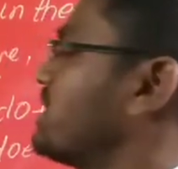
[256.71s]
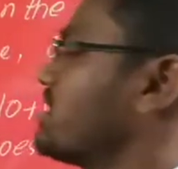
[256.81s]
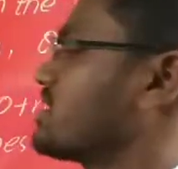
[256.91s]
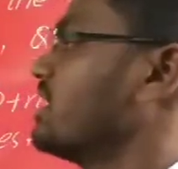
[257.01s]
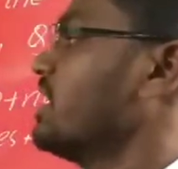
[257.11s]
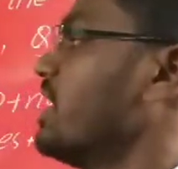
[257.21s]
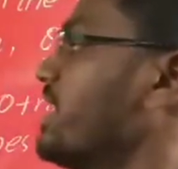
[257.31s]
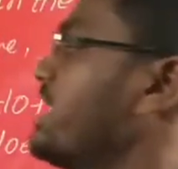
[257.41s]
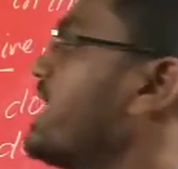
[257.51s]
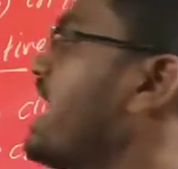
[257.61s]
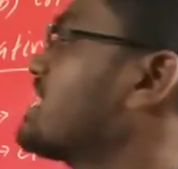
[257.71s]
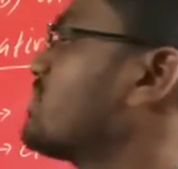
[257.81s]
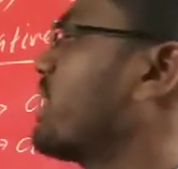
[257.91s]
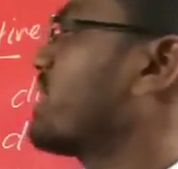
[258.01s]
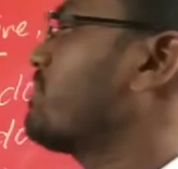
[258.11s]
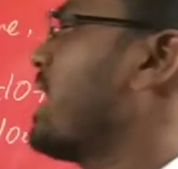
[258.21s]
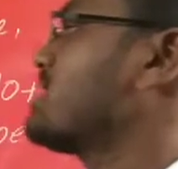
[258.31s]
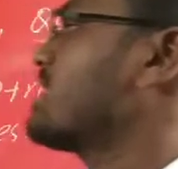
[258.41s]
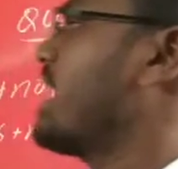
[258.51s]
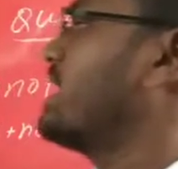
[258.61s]
things. He has
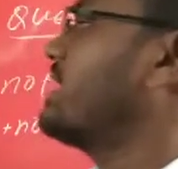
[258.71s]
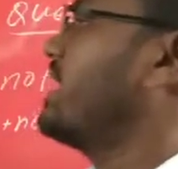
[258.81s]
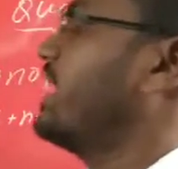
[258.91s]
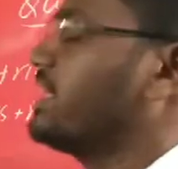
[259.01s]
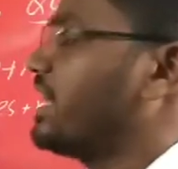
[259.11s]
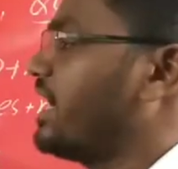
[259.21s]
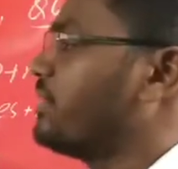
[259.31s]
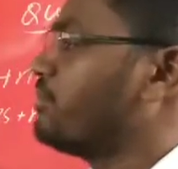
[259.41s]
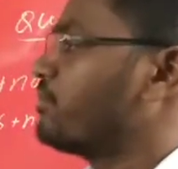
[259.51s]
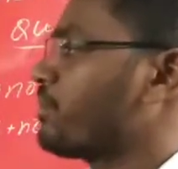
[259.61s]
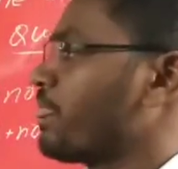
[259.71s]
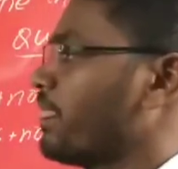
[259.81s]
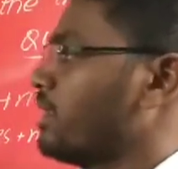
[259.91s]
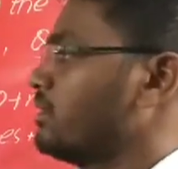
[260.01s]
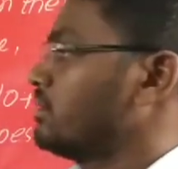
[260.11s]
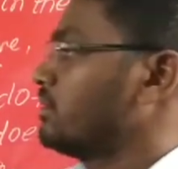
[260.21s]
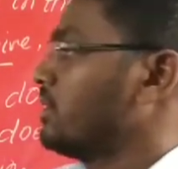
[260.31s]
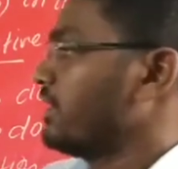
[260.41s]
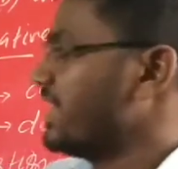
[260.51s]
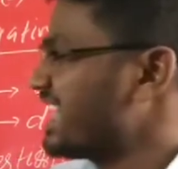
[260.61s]
breakfast at 8 AM.
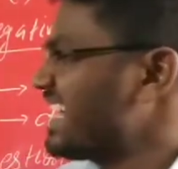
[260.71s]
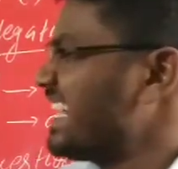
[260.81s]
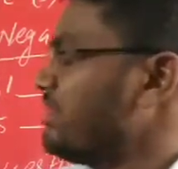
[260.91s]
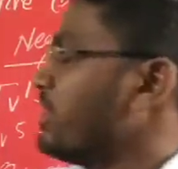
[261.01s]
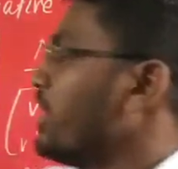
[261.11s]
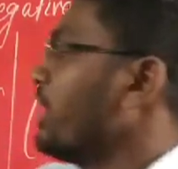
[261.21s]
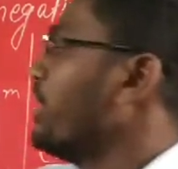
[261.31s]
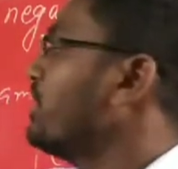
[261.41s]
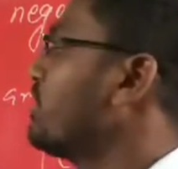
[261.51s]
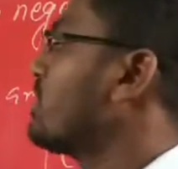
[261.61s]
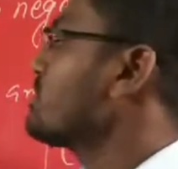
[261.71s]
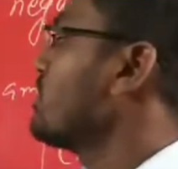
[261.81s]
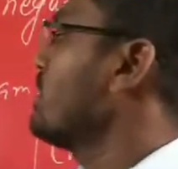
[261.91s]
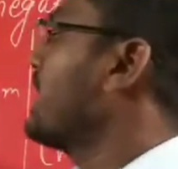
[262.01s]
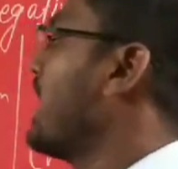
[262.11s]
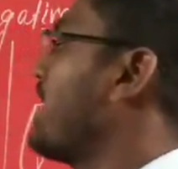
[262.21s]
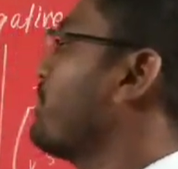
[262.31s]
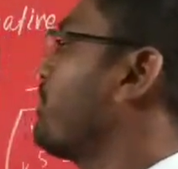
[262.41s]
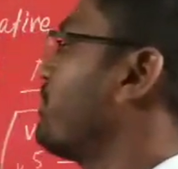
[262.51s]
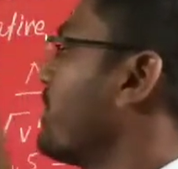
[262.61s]
Negative. He does not
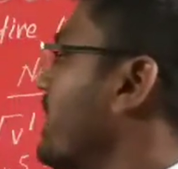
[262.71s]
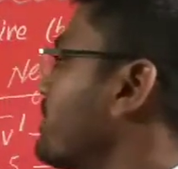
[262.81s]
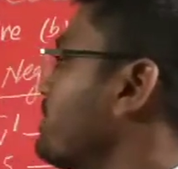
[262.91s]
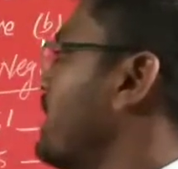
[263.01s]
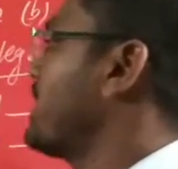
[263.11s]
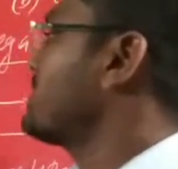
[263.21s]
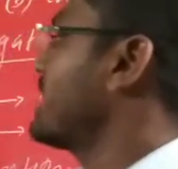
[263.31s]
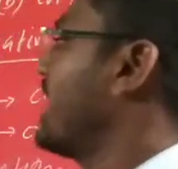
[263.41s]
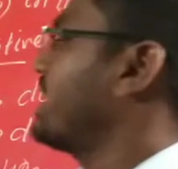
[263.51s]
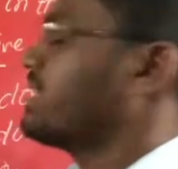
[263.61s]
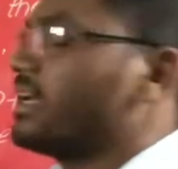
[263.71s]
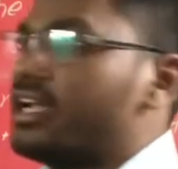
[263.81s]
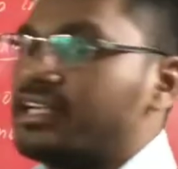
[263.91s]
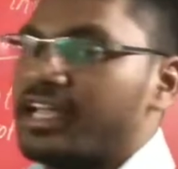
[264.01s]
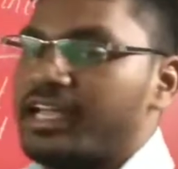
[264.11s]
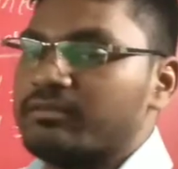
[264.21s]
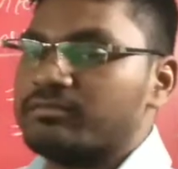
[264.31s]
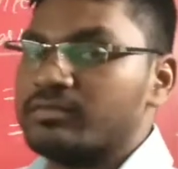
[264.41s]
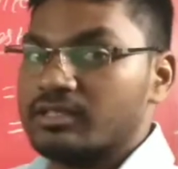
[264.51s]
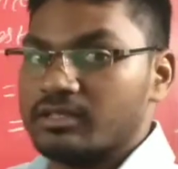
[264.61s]
have breakfast at 8
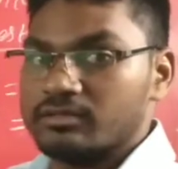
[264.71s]
AM.